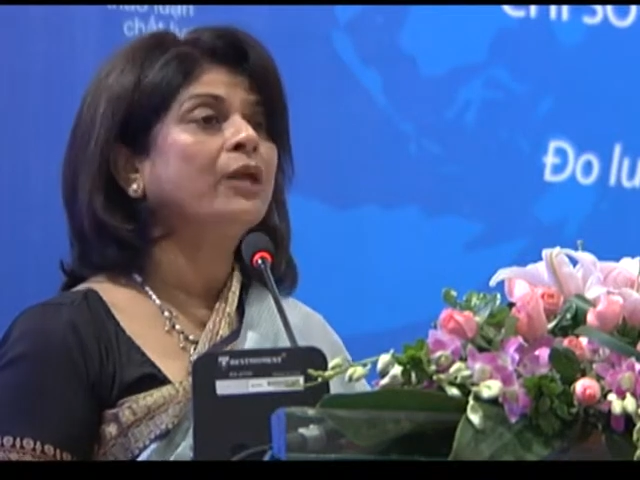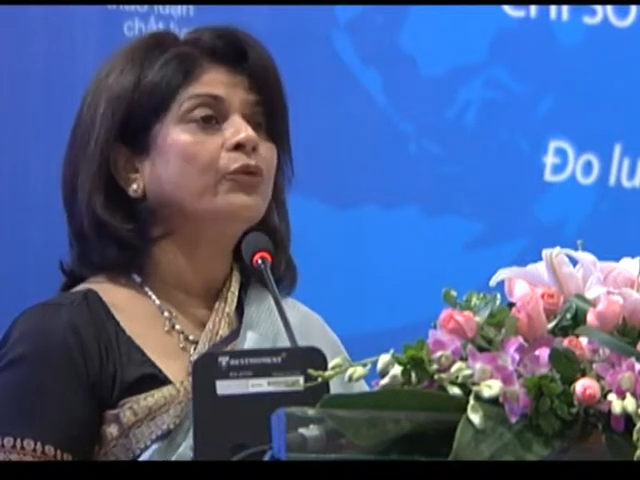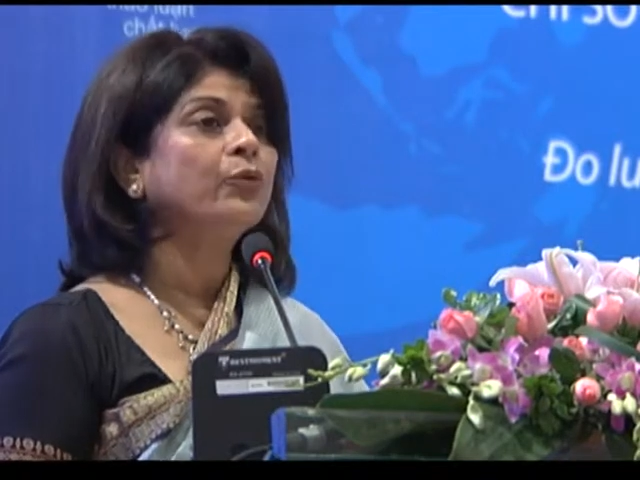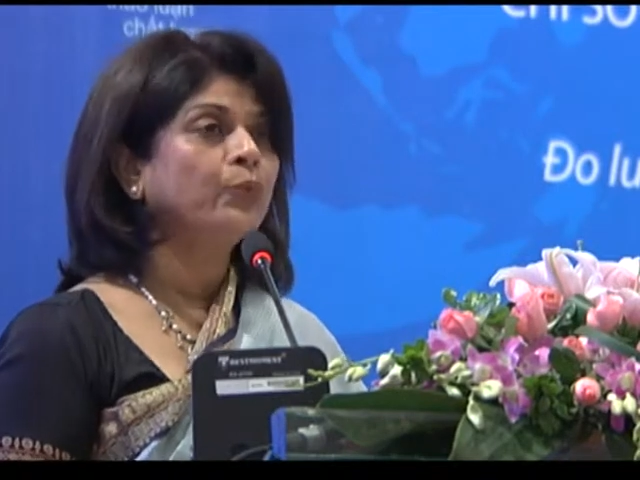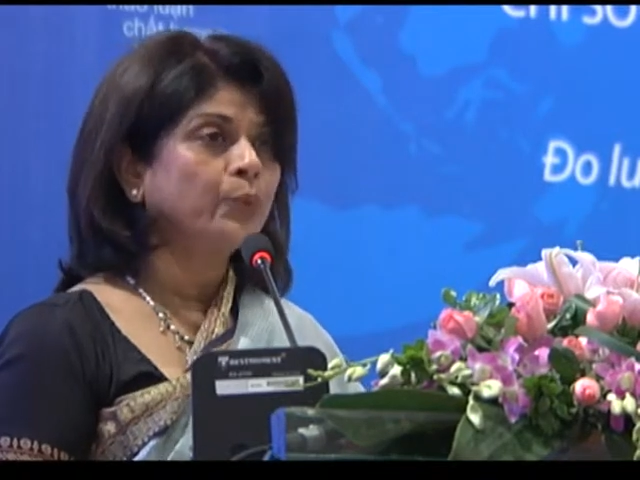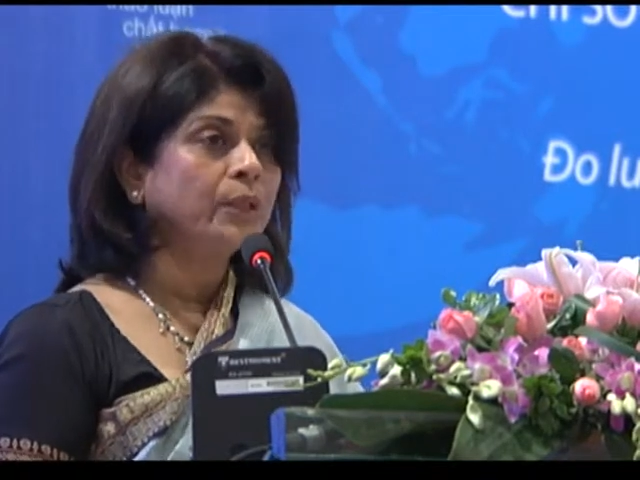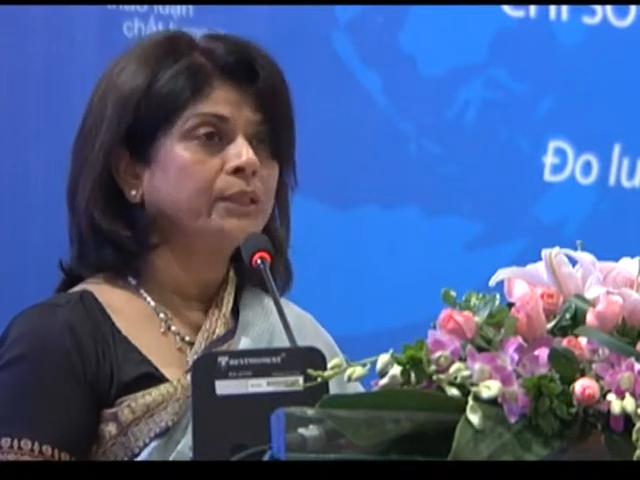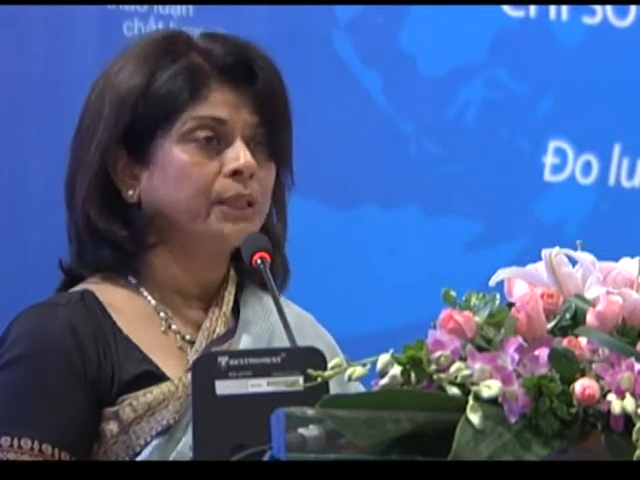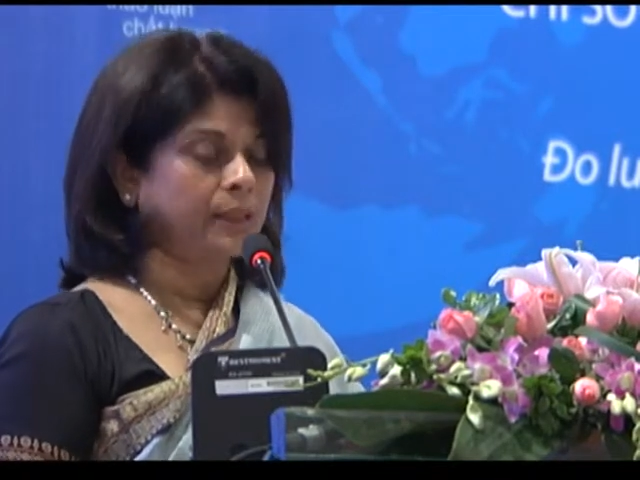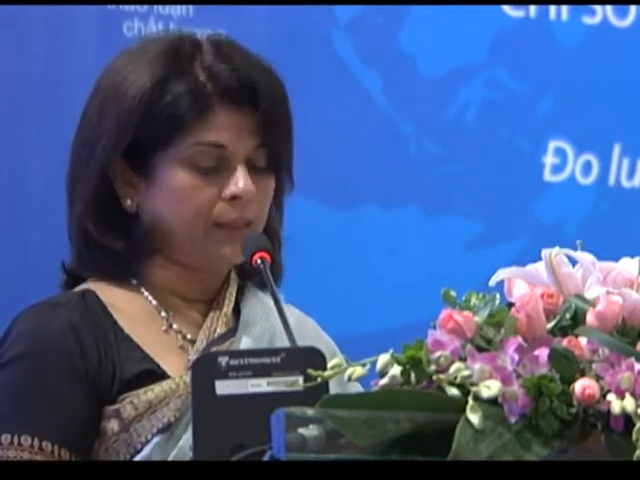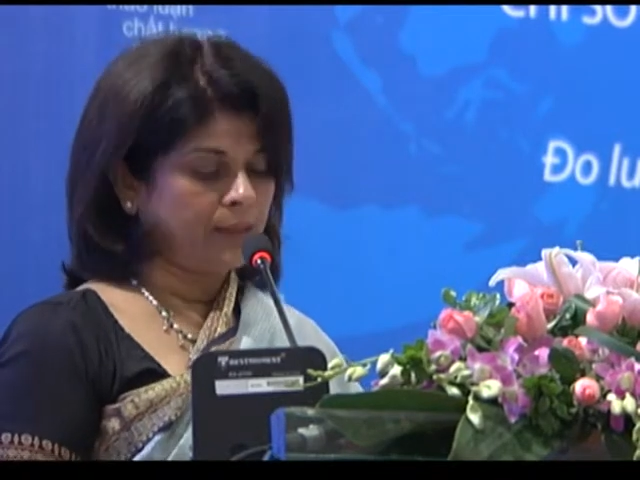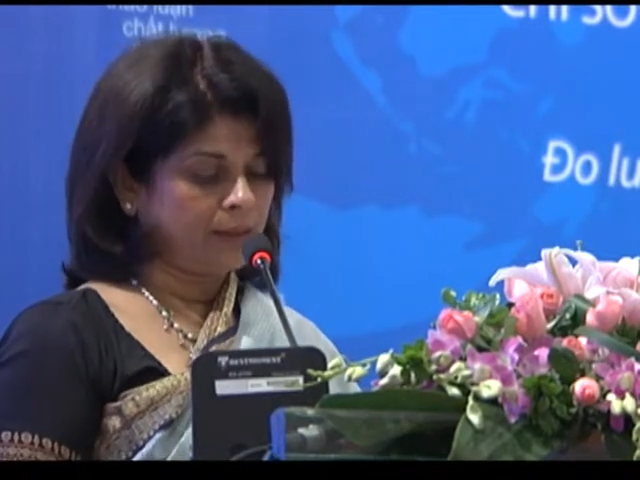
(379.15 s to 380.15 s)
and
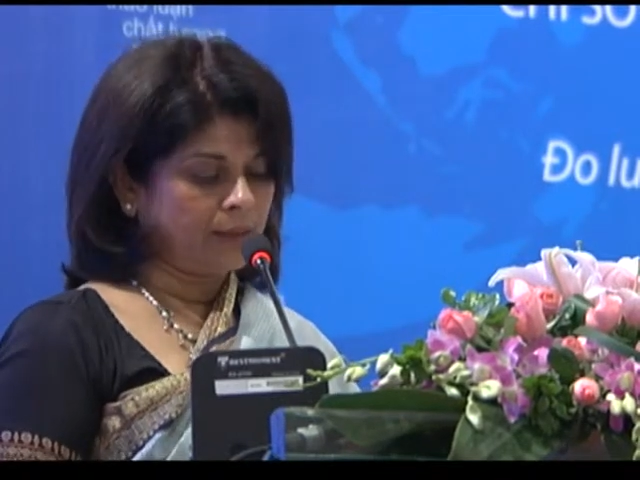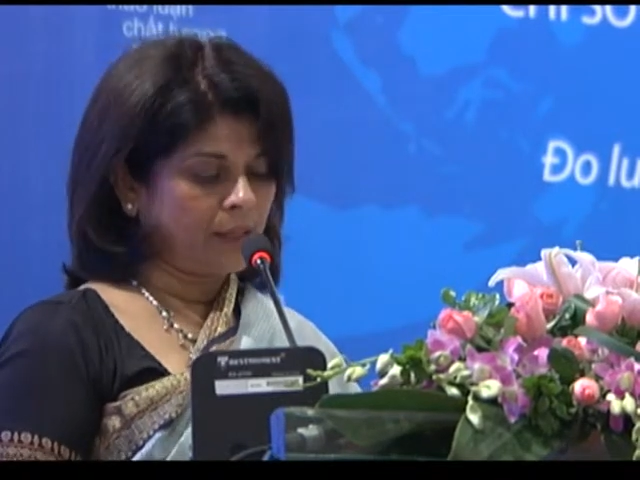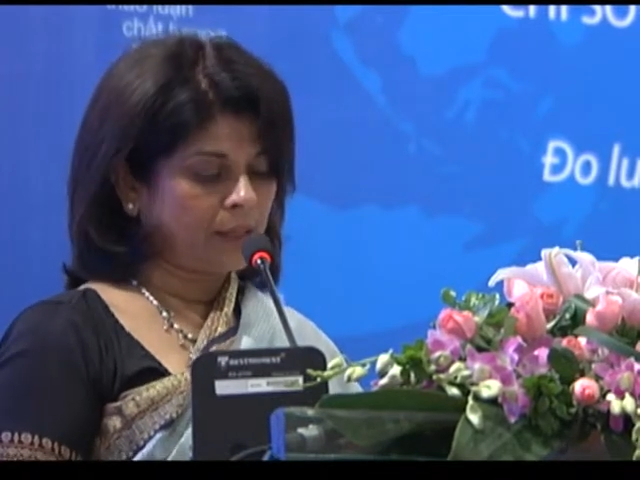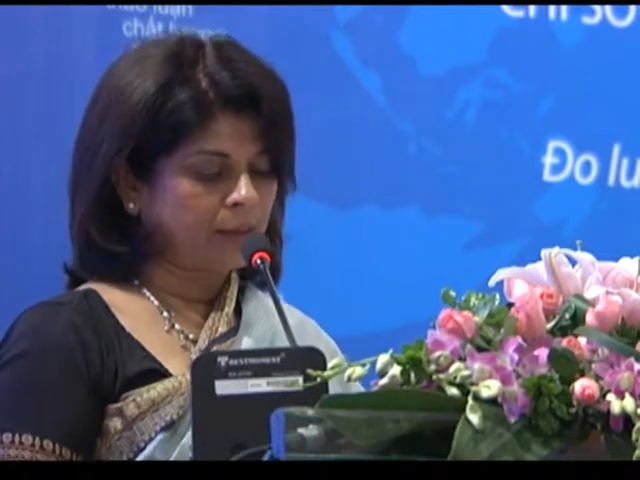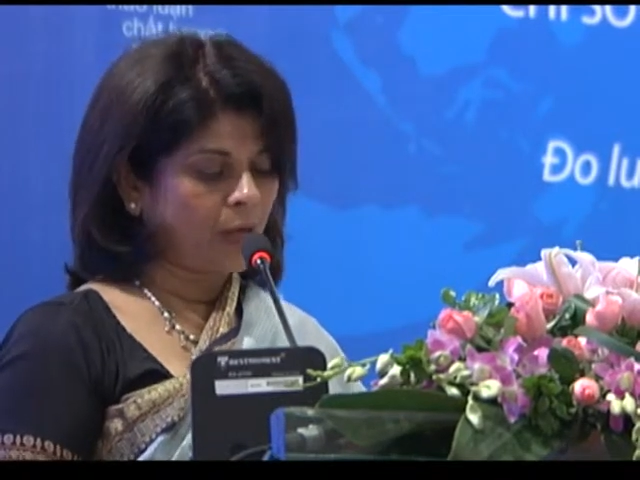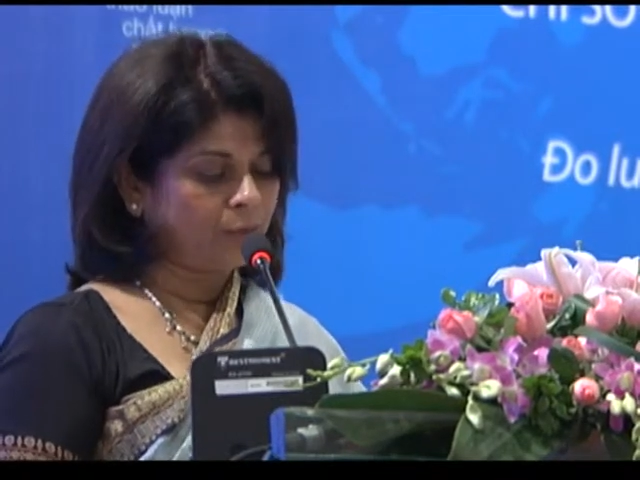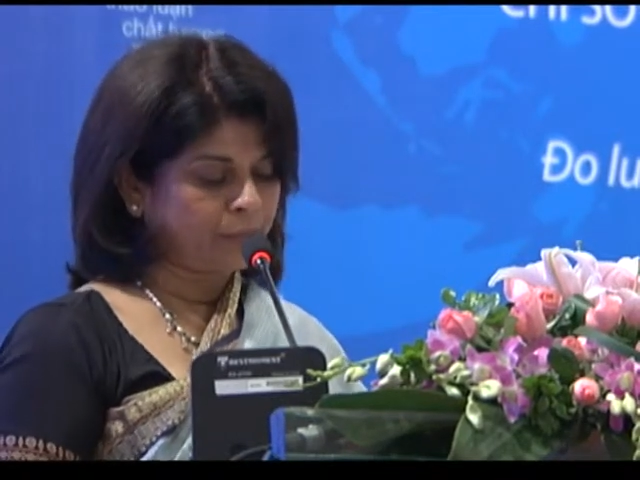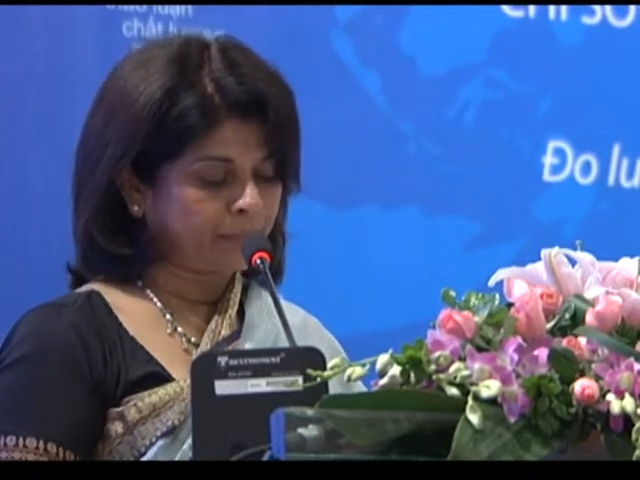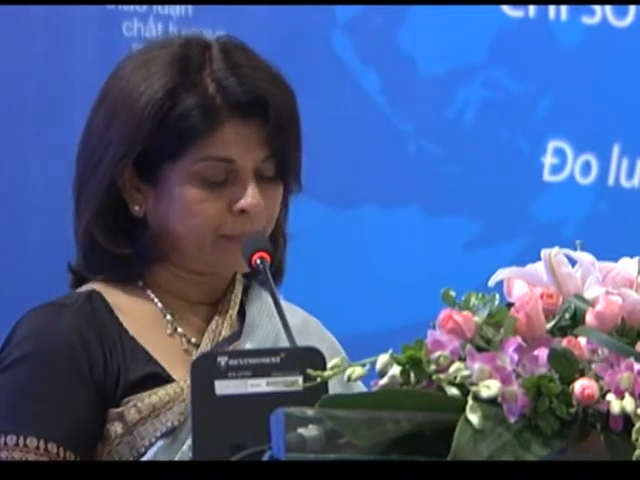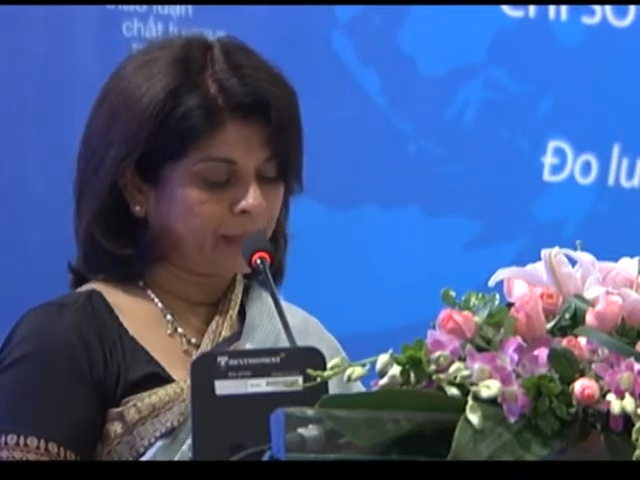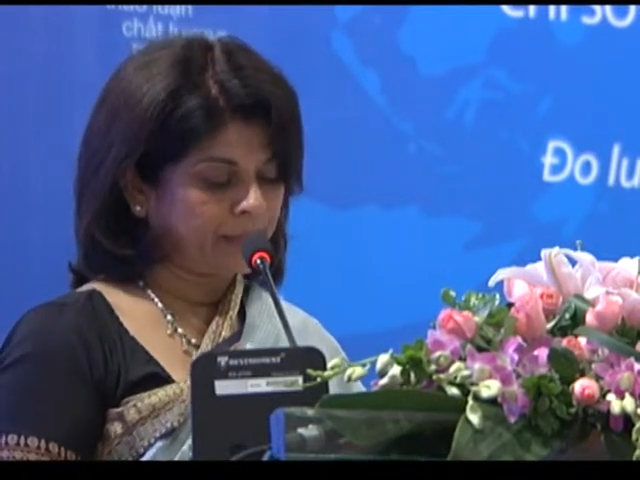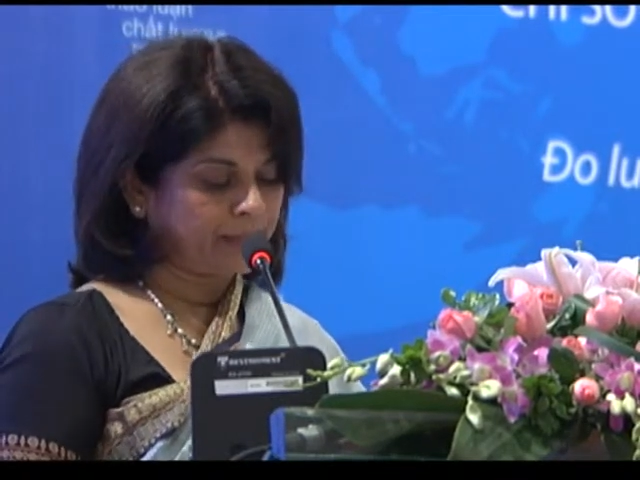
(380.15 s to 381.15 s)
vertical
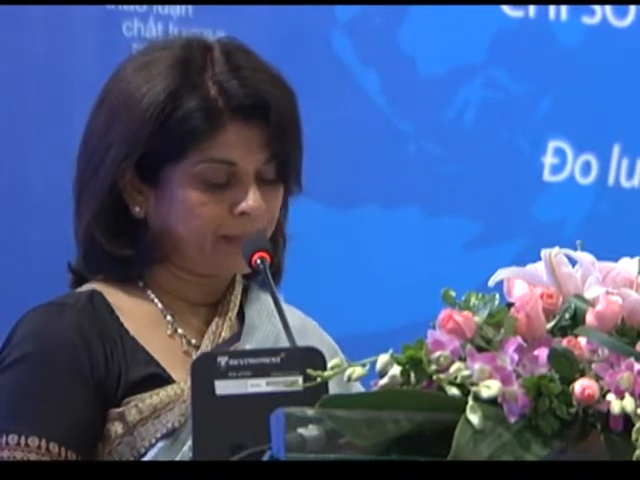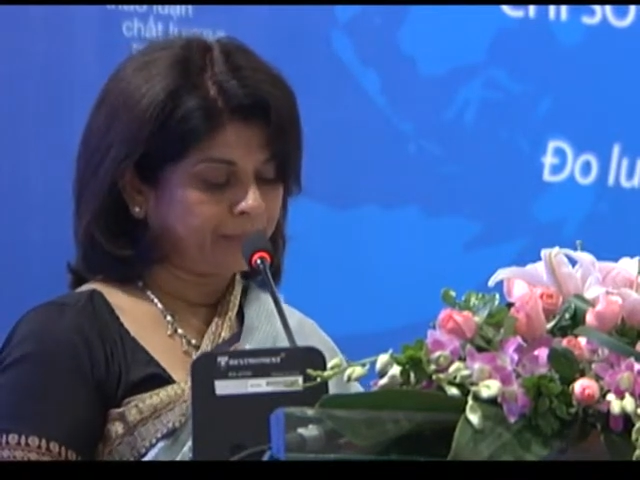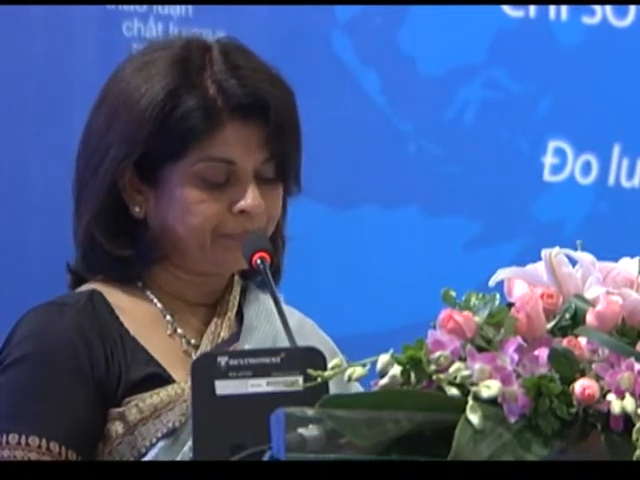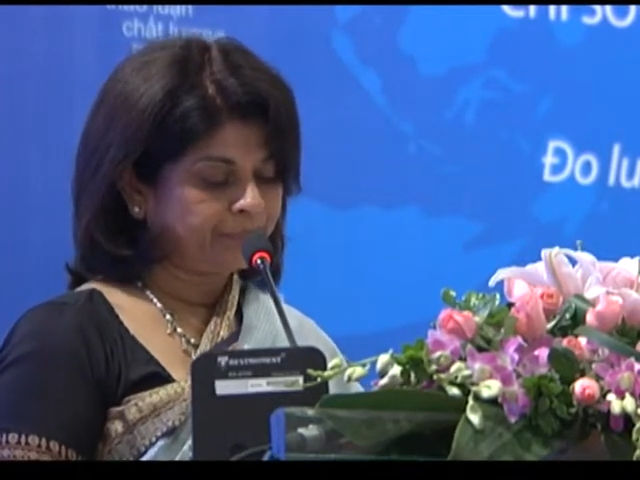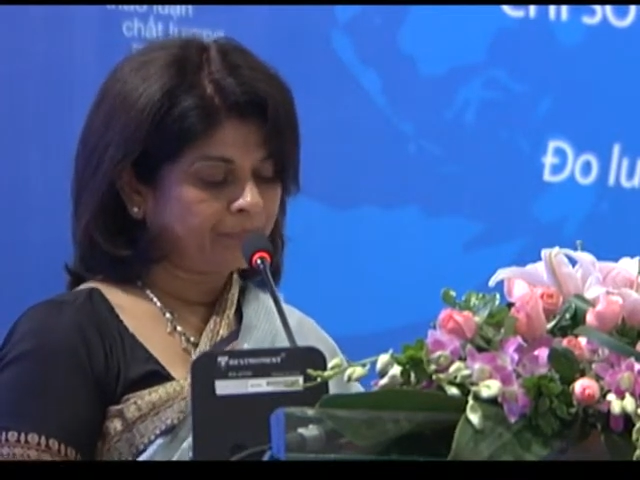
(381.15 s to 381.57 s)
accountability.